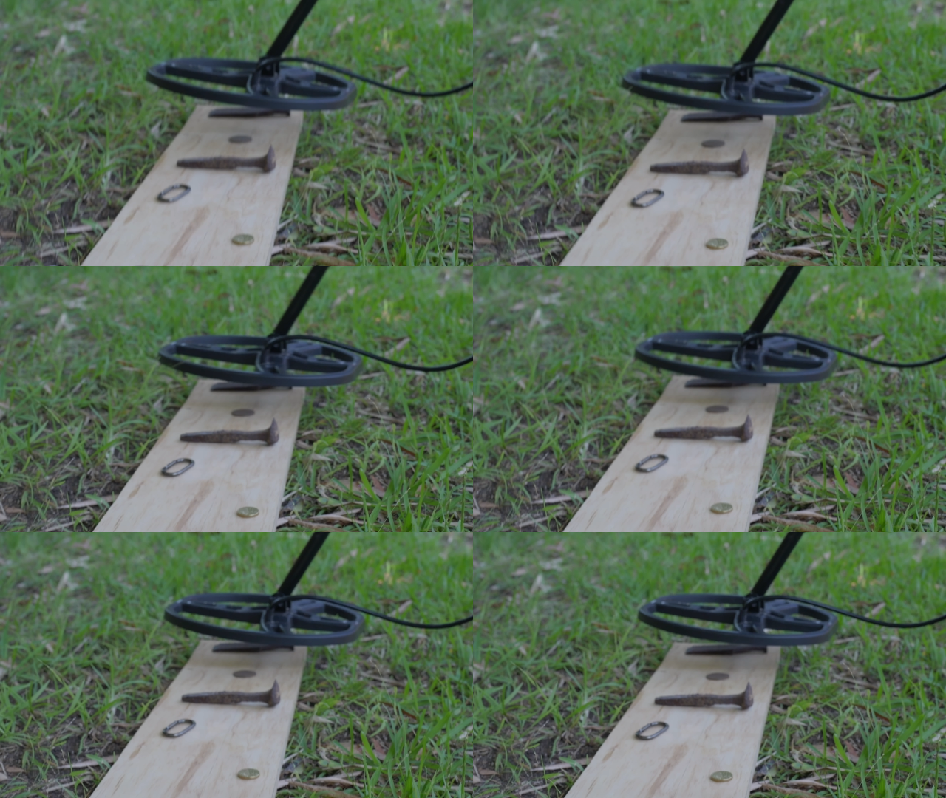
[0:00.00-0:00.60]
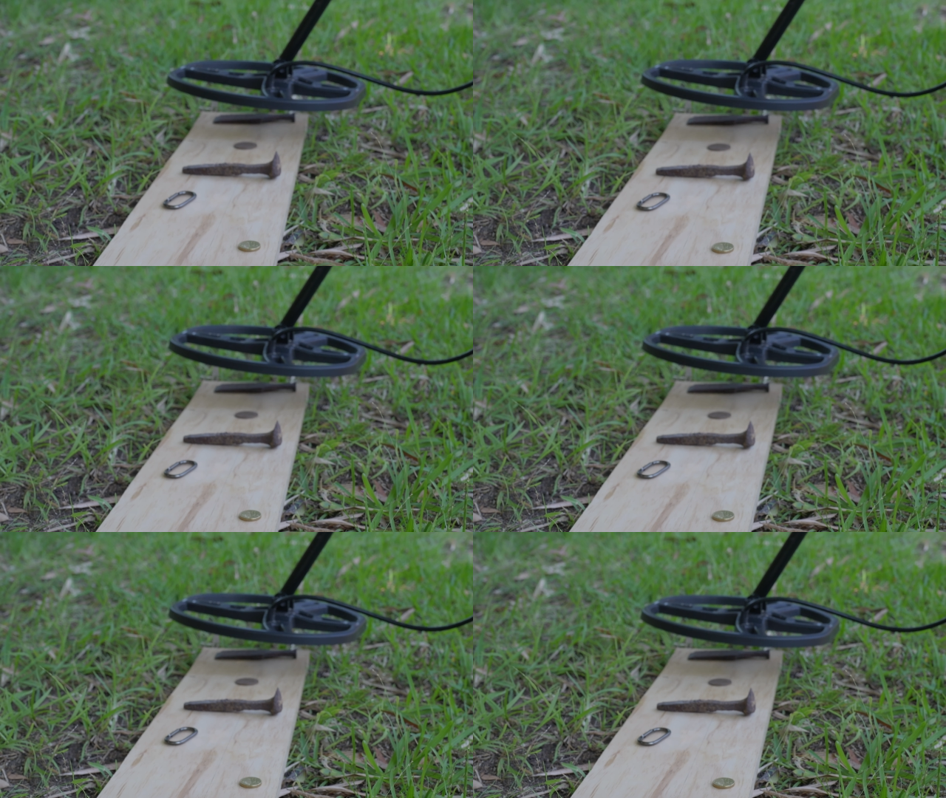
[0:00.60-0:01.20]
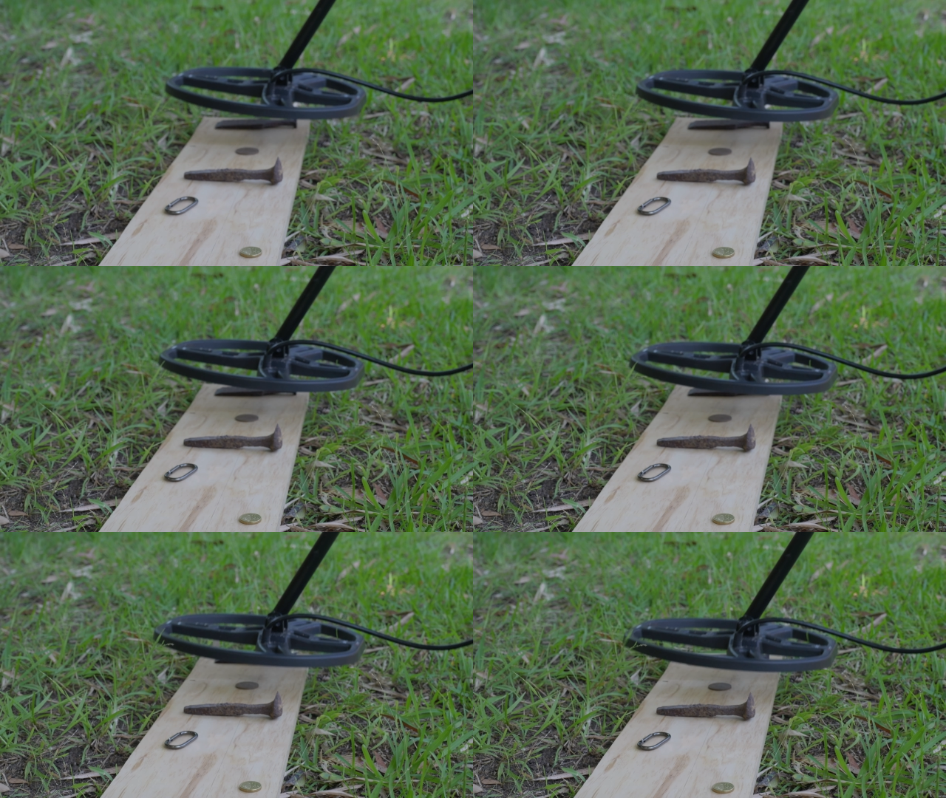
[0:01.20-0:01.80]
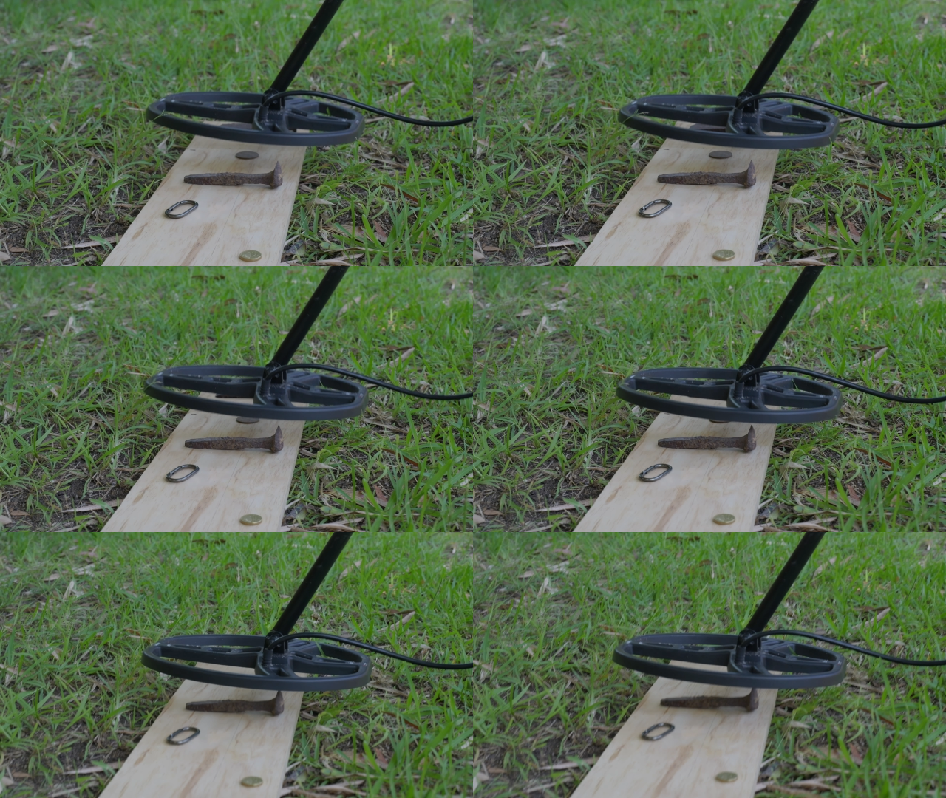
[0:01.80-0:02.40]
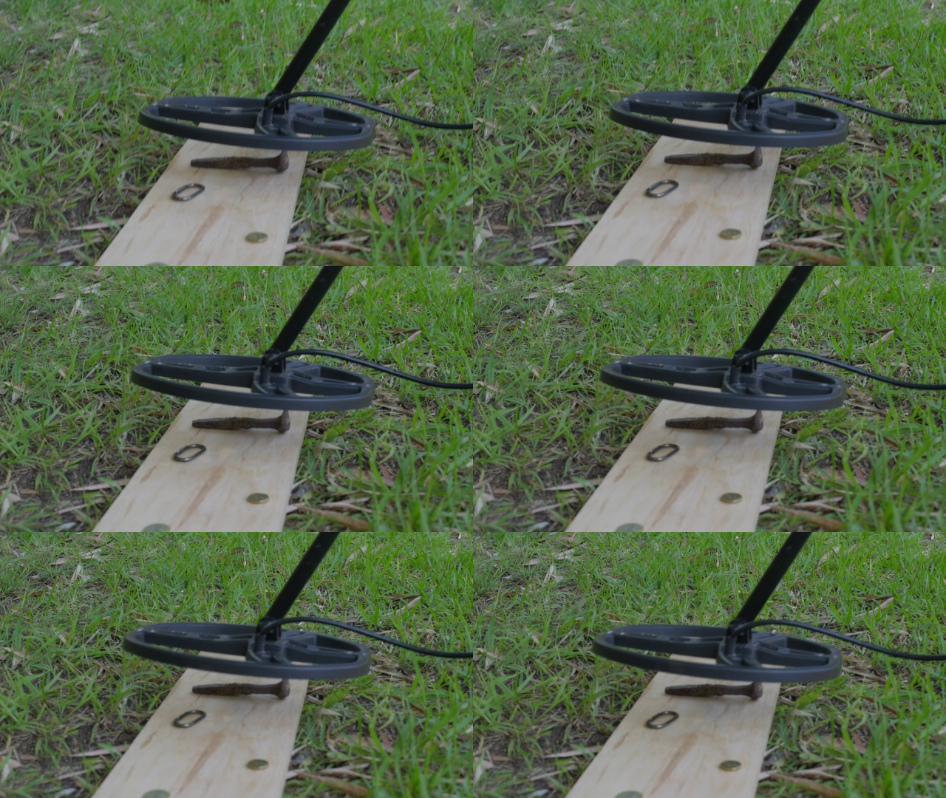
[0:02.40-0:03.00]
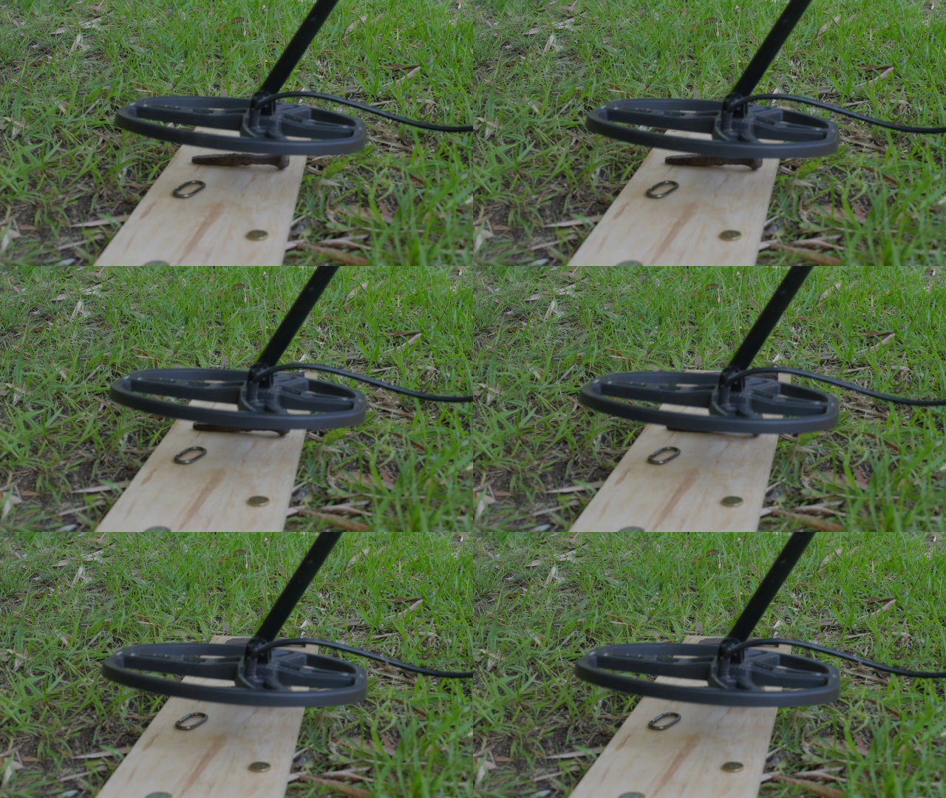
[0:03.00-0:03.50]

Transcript: Nobody's mouth can be seen.